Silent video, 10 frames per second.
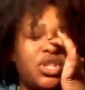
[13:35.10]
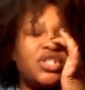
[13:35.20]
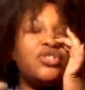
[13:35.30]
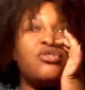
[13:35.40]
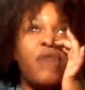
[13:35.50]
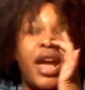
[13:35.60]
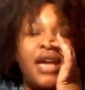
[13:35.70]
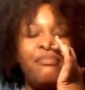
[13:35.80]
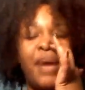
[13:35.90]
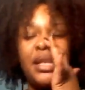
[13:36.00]
which is
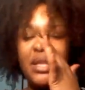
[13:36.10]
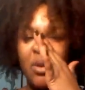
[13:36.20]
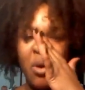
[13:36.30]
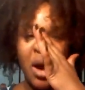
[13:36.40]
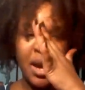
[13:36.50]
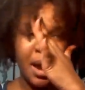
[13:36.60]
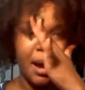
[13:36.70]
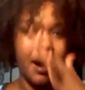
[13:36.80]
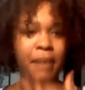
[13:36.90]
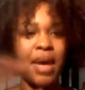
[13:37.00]
great, based
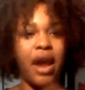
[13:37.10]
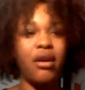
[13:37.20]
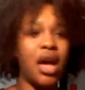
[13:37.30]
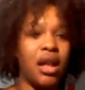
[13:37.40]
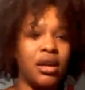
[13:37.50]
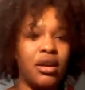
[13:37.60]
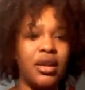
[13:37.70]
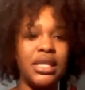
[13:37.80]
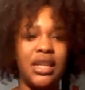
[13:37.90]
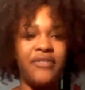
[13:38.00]
on hair
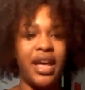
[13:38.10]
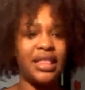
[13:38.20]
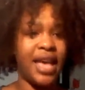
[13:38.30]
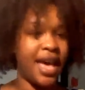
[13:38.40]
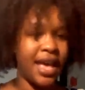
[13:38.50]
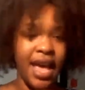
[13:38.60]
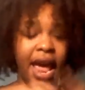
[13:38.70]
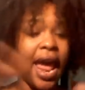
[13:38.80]
color and stuff like that.